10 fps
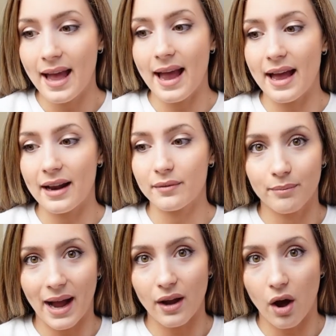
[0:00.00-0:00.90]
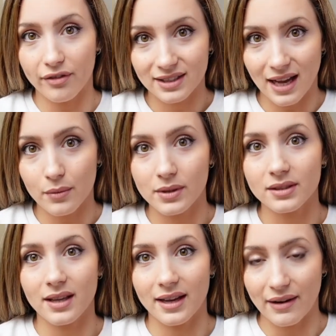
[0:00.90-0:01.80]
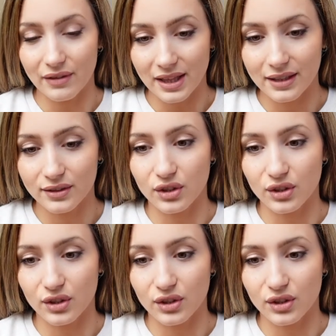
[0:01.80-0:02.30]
and my office hours and everything.